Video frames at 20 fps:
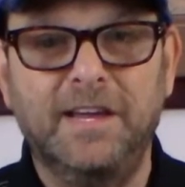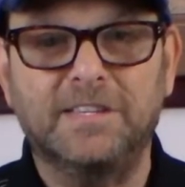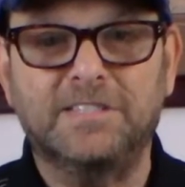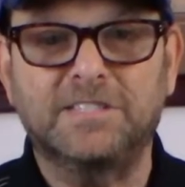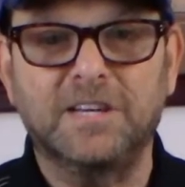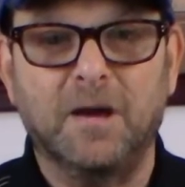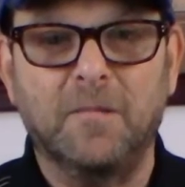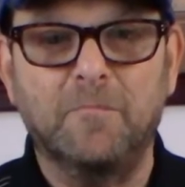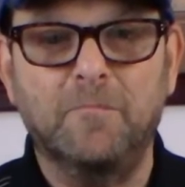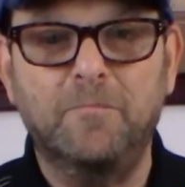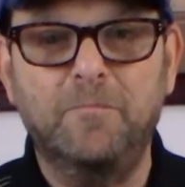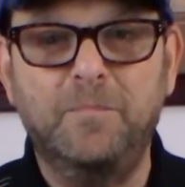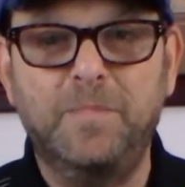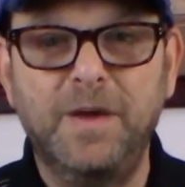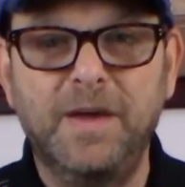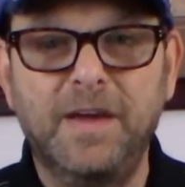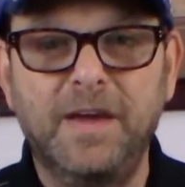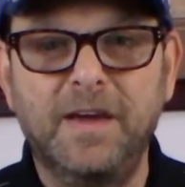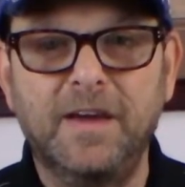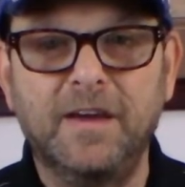it's a
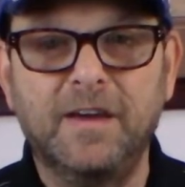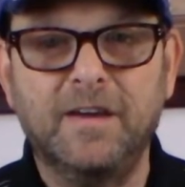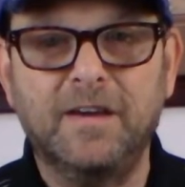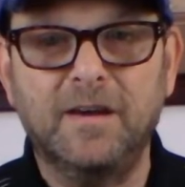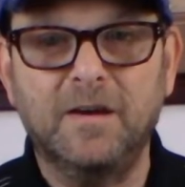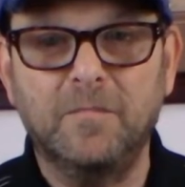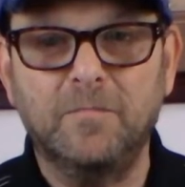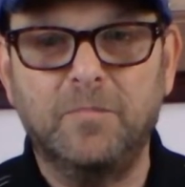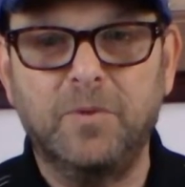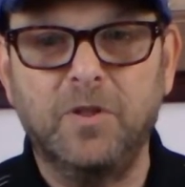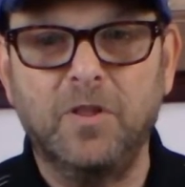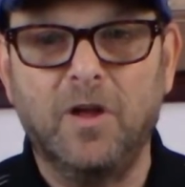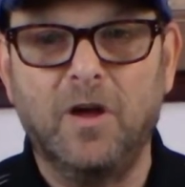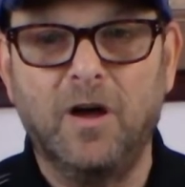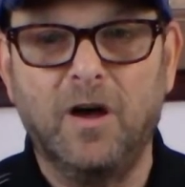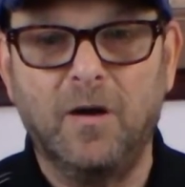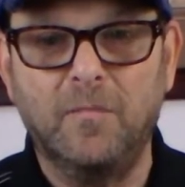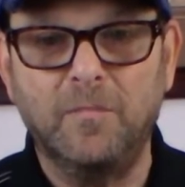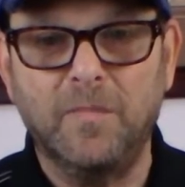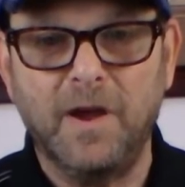big
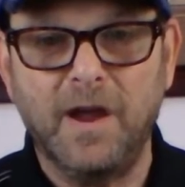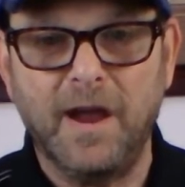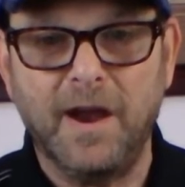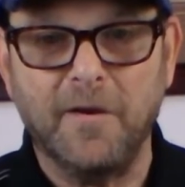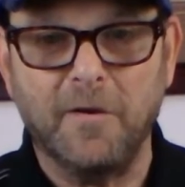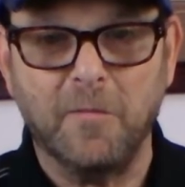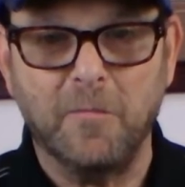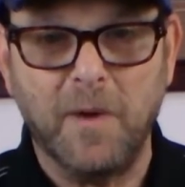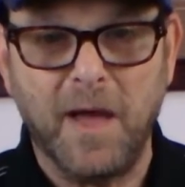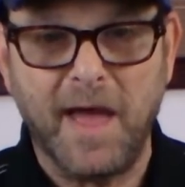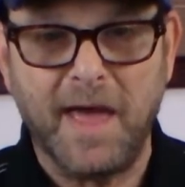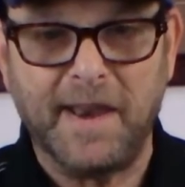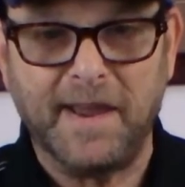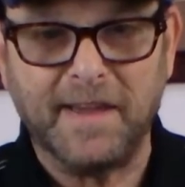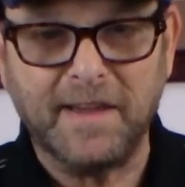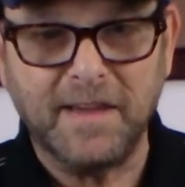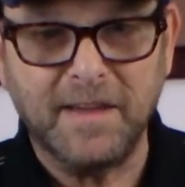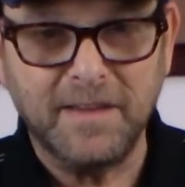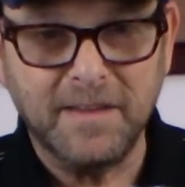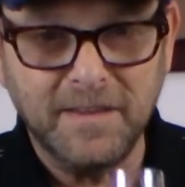plum aromatic.